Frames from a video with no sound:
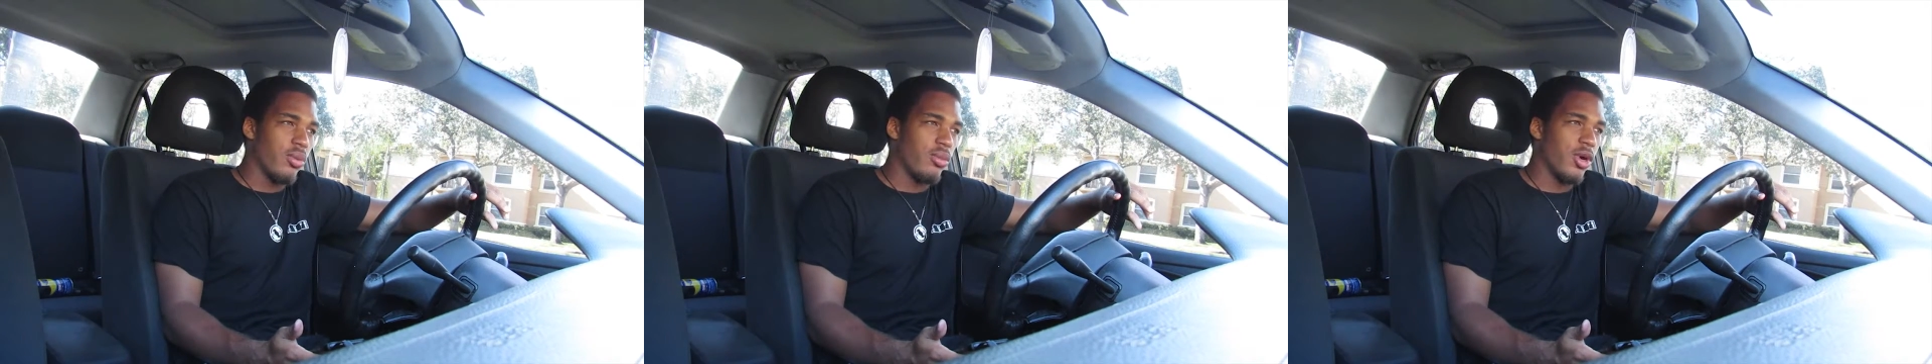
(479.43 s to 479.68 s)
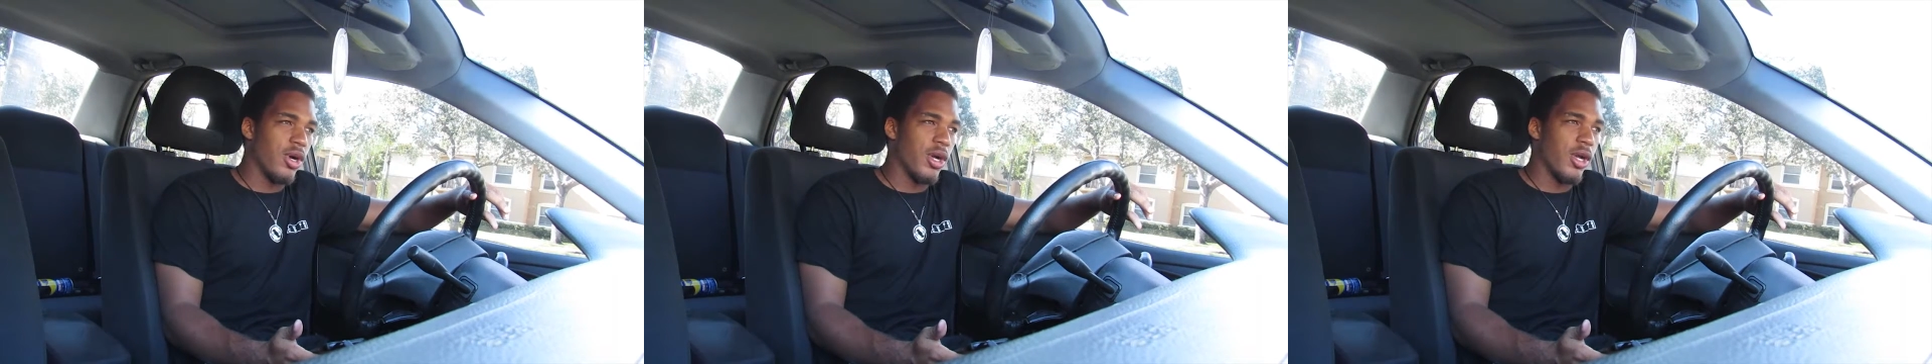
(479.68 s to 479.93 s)

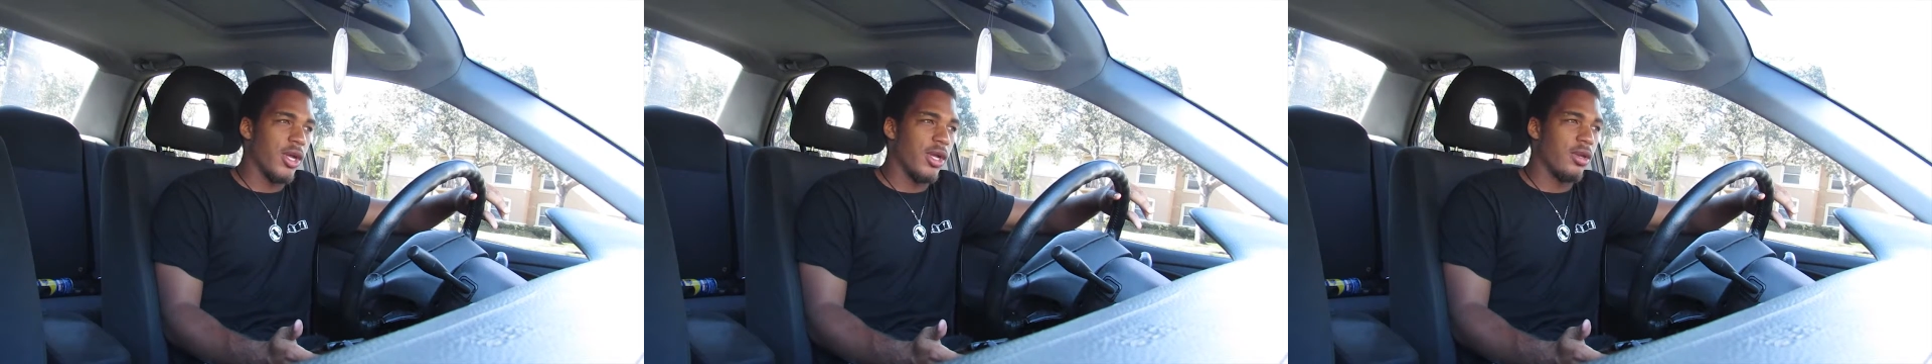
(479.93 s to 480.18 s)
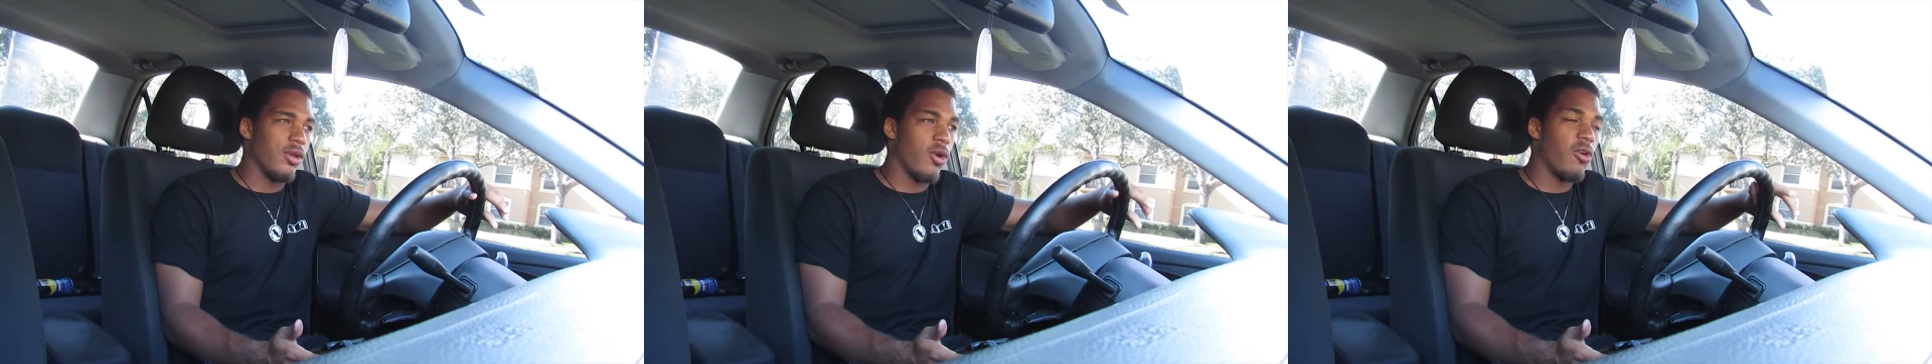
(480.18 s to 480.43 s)

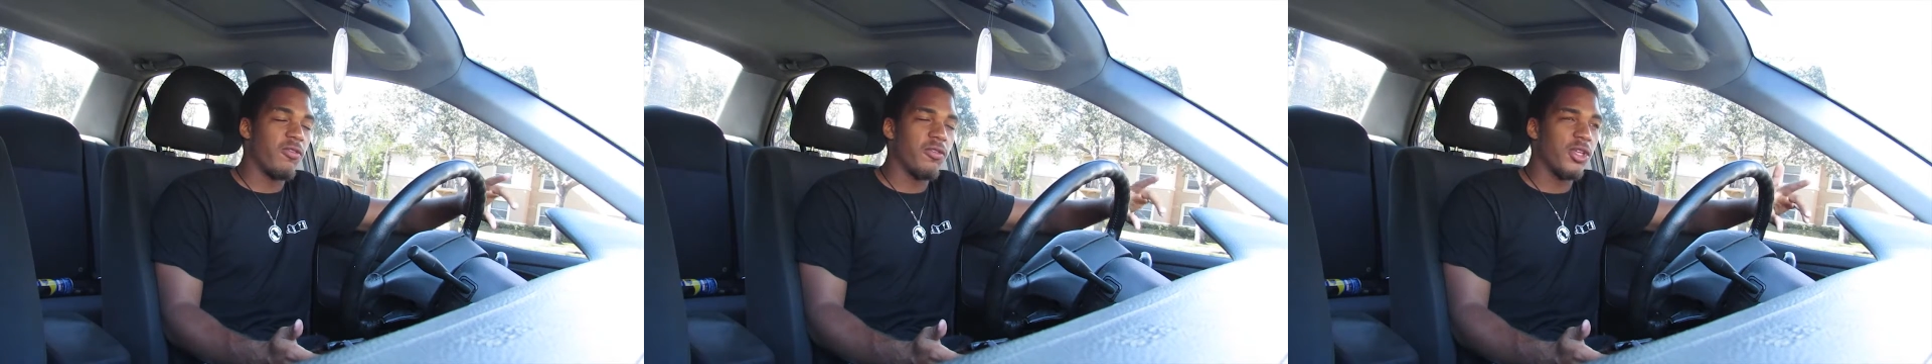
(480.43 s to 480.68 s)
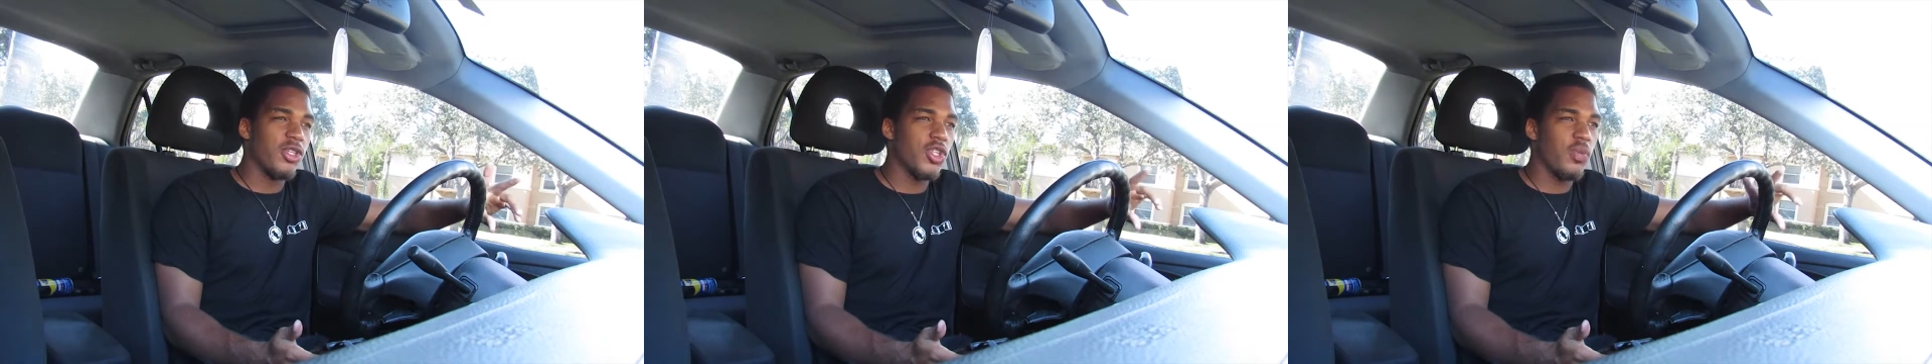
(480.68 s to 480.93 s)
But
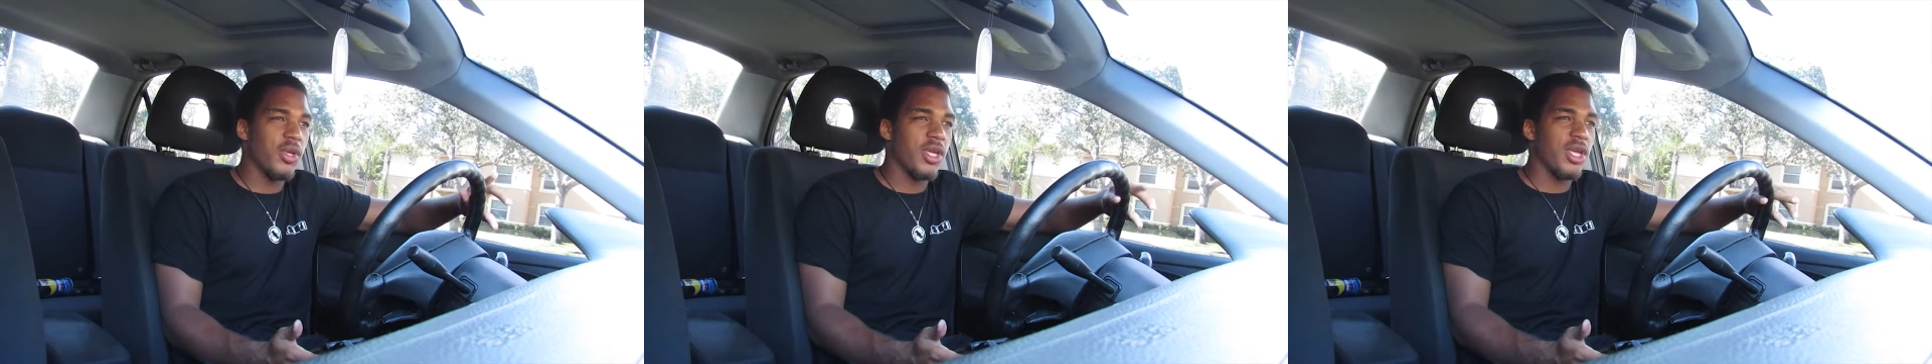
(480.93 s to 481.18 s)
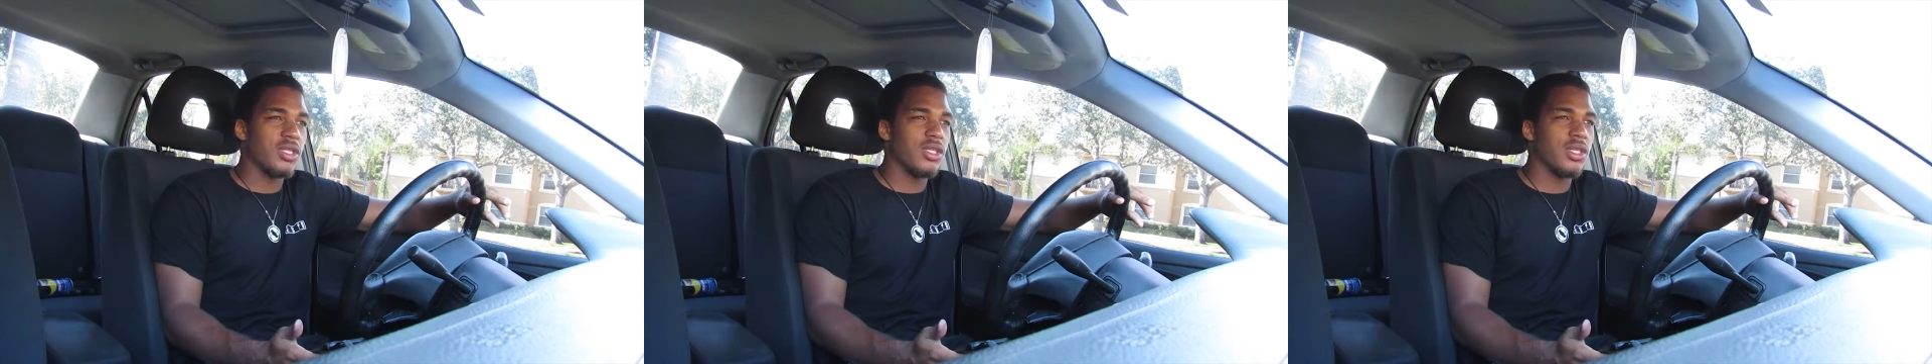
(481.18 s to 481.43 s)
hopefully shipping
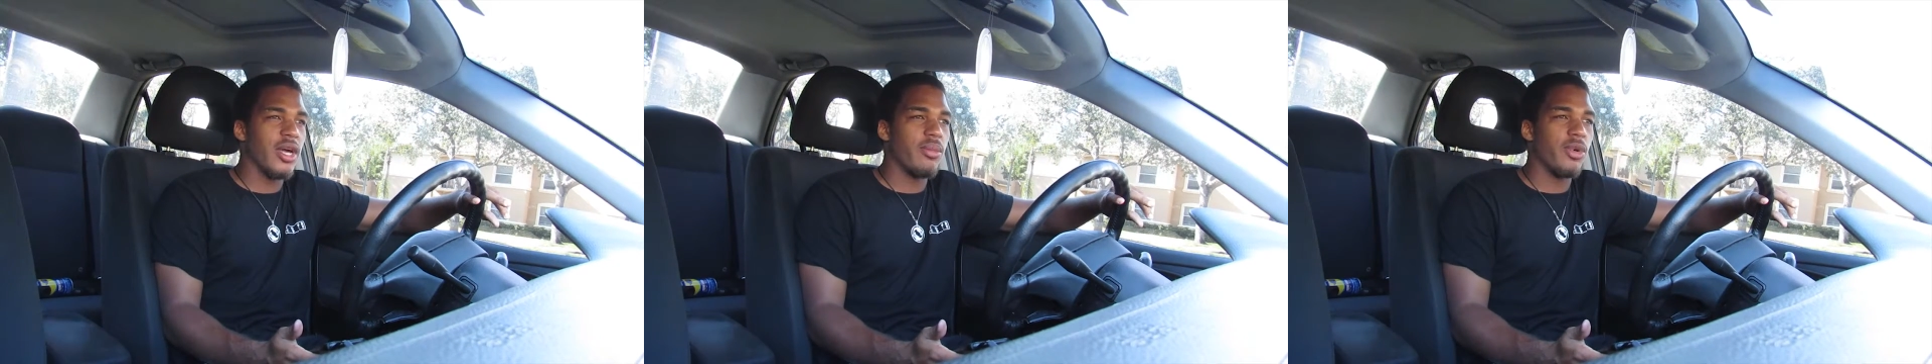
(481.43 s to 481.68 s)
isn't that